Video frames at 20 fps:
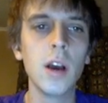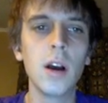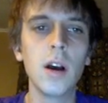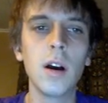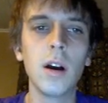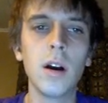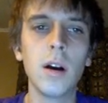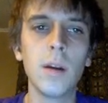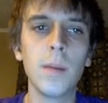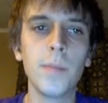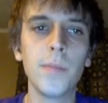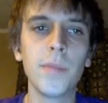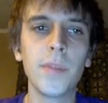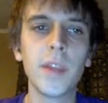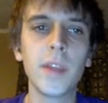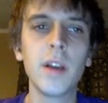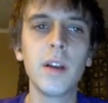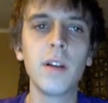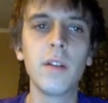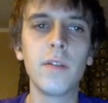Um,
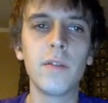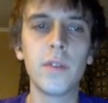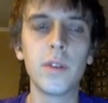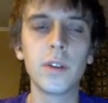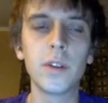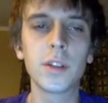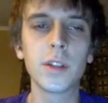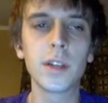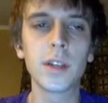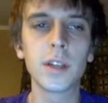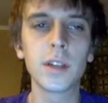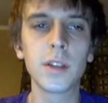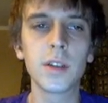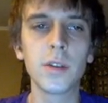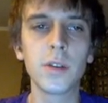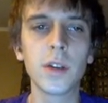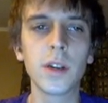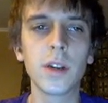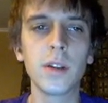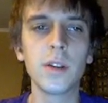first thing
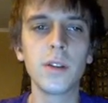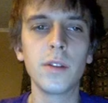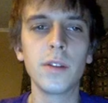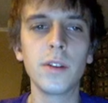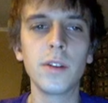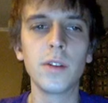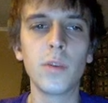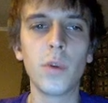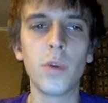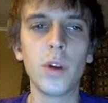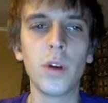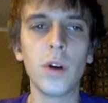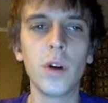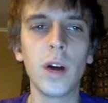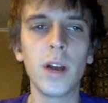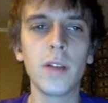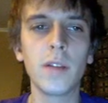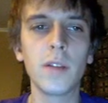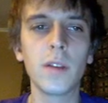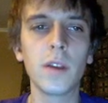you got you need to
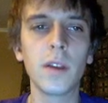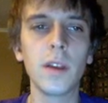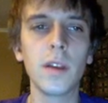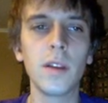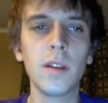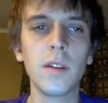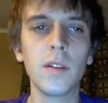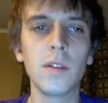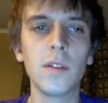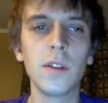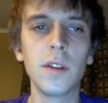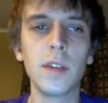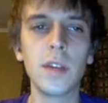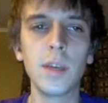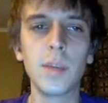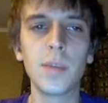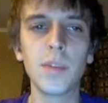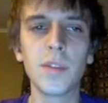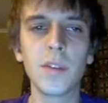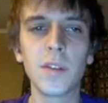realize is the
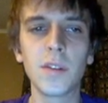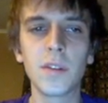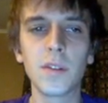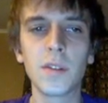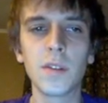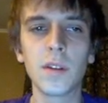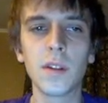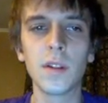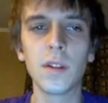deepest